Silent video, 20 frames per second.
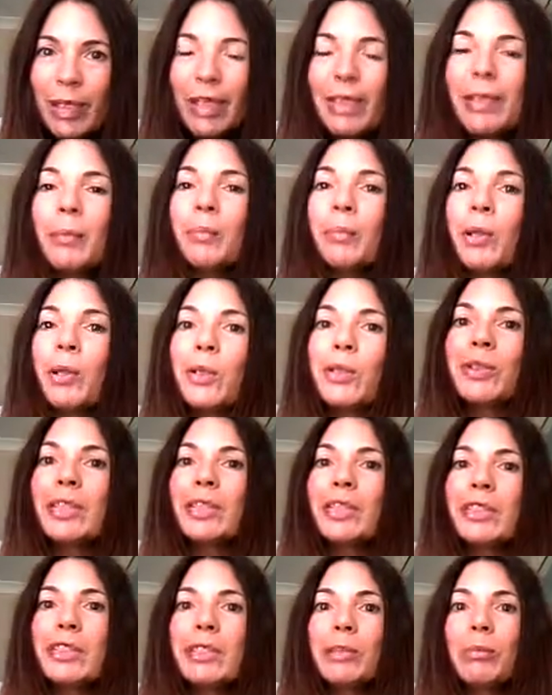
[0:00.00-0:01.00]
and then
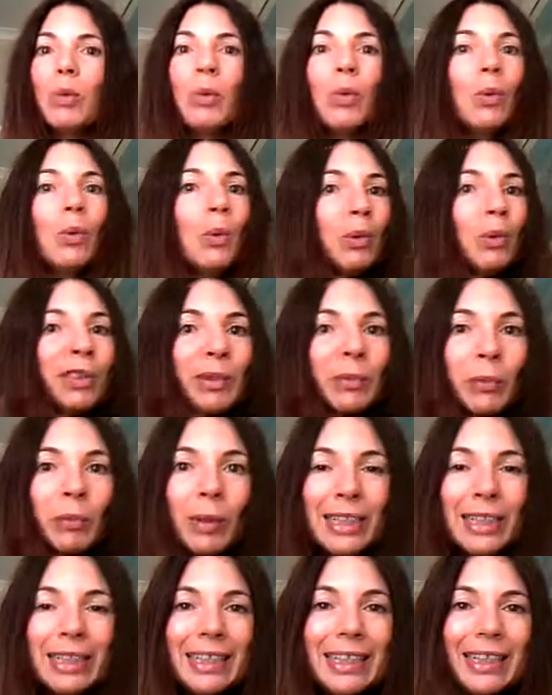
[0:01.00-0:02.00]
process them all in
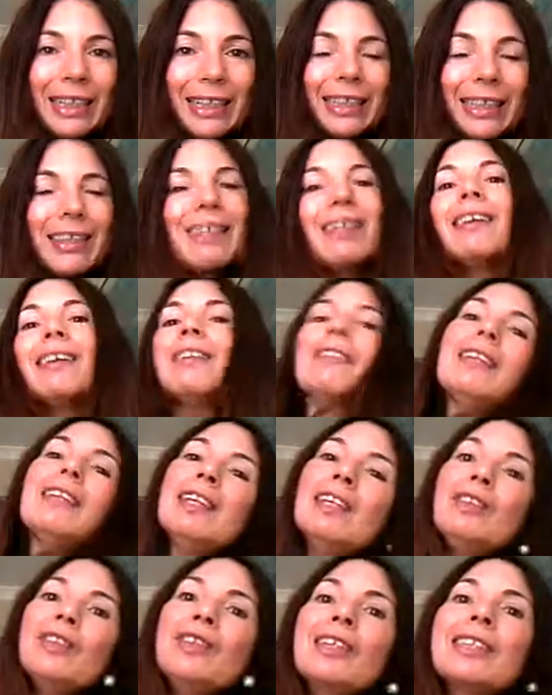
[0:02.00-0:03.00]
one hit.
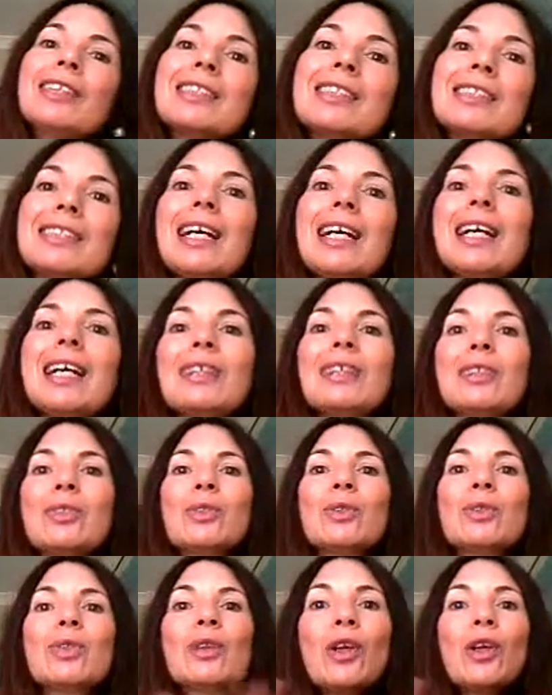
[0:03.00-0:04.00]
Then you can start
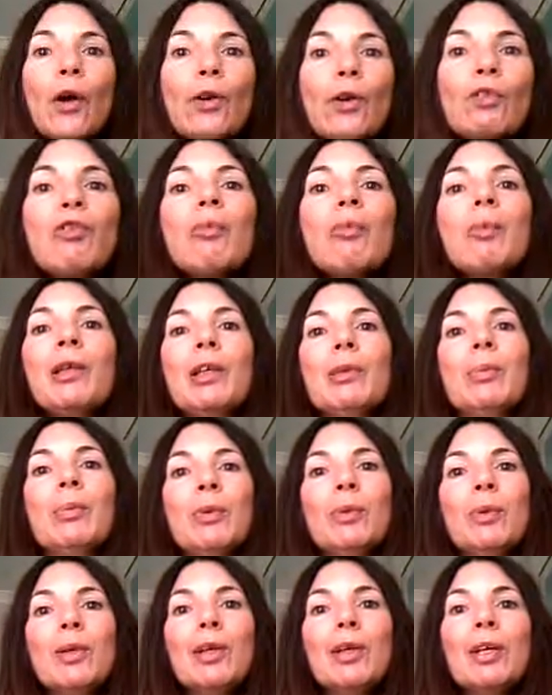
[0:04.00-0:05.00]
to coach
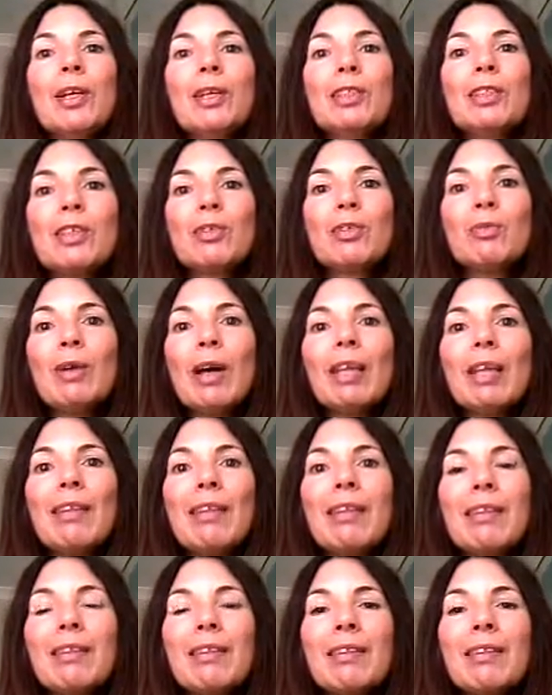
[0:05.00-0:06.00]
people. So
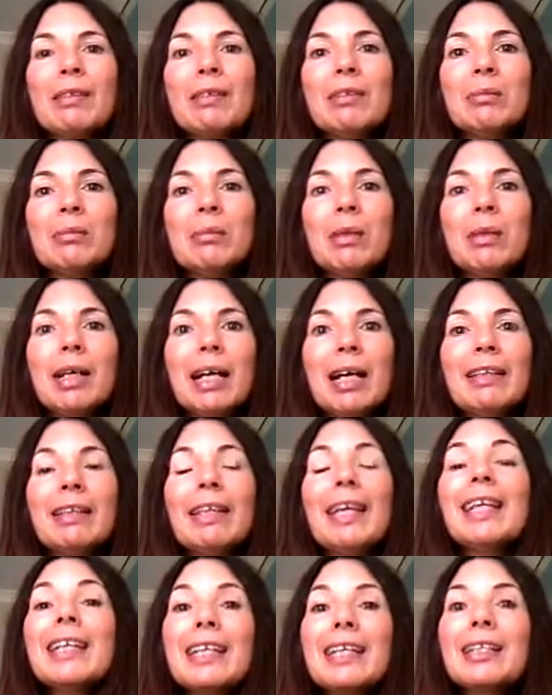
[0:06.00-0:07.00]
rather than, and
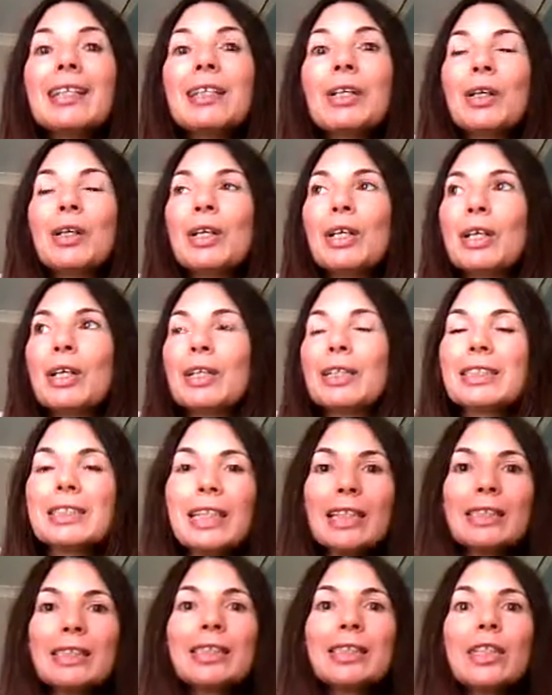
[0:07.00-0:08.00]
they can
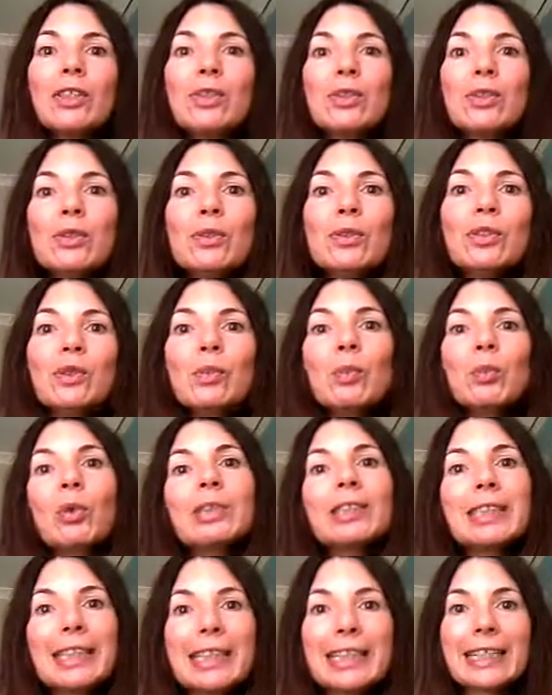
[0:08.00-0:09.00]
start to get used to
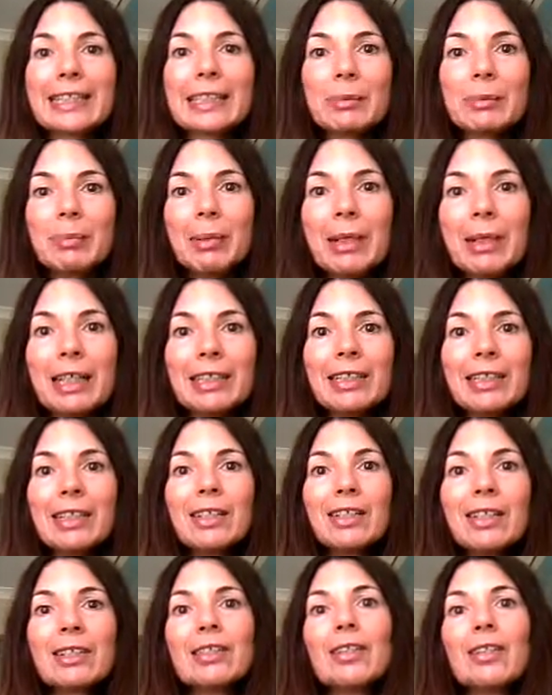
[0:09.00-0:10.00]
what to expect.
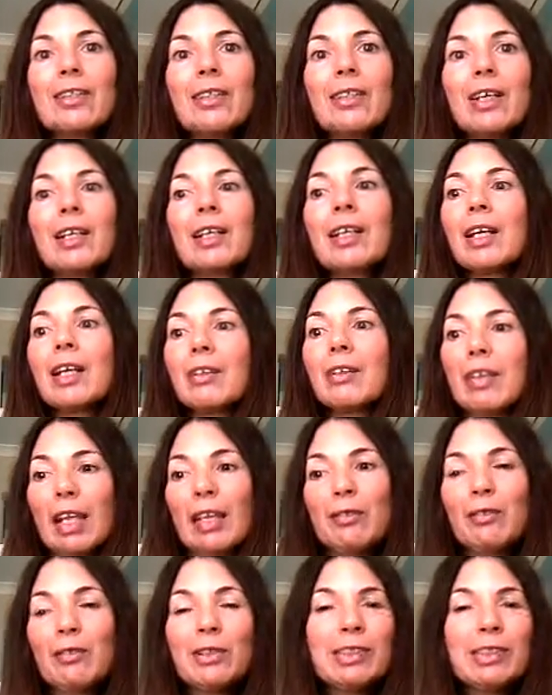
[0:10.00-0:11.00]
So
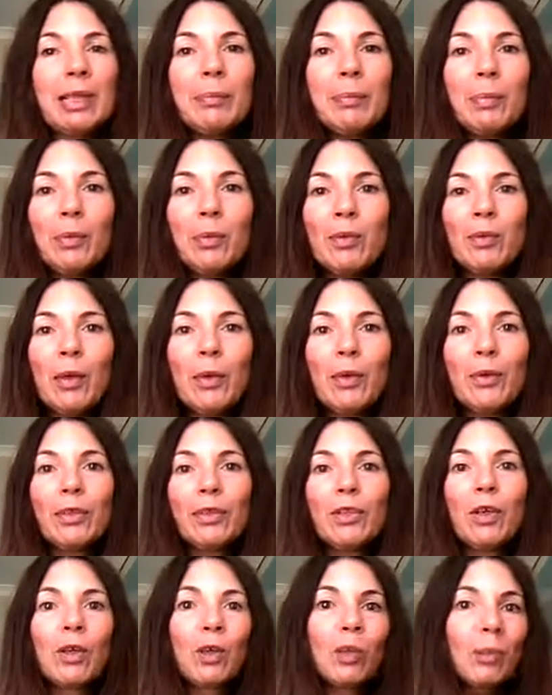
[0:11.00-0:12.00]
they, for example, know
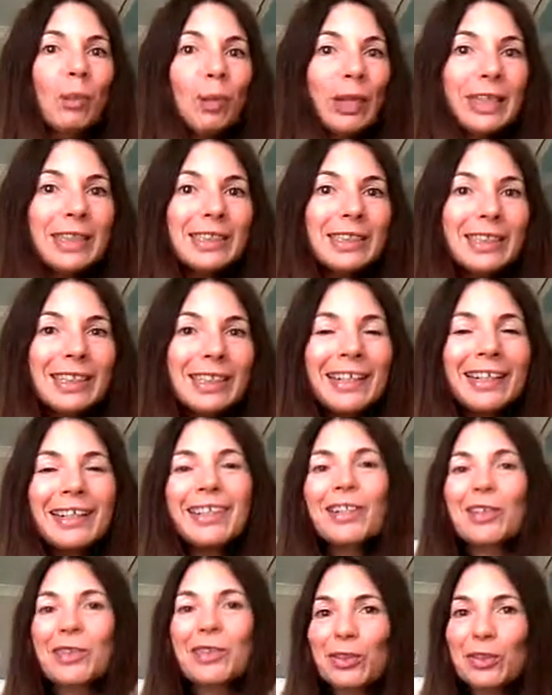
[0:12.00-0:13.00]
that on a Wednesday,
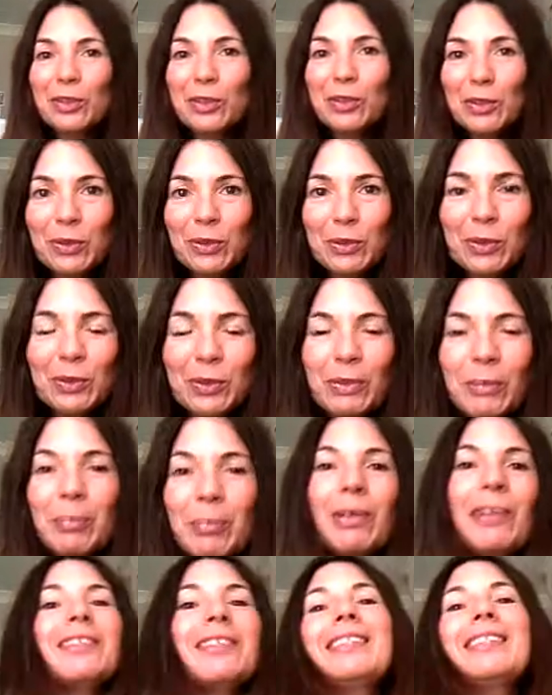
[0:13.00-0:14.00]
you
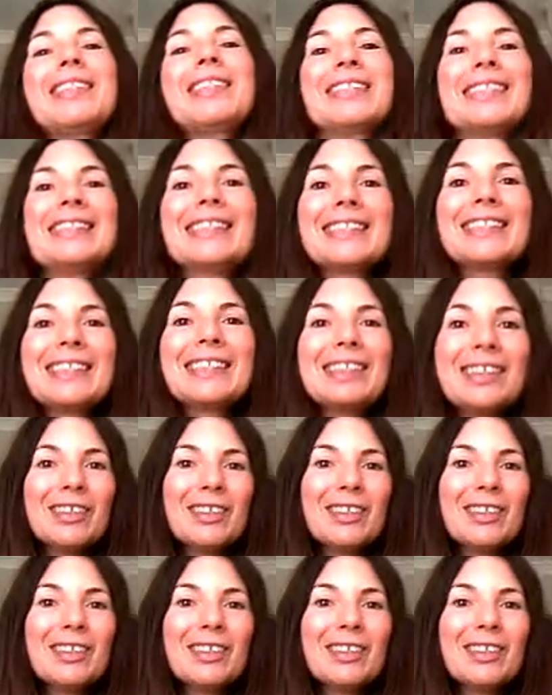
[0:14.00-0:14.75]
process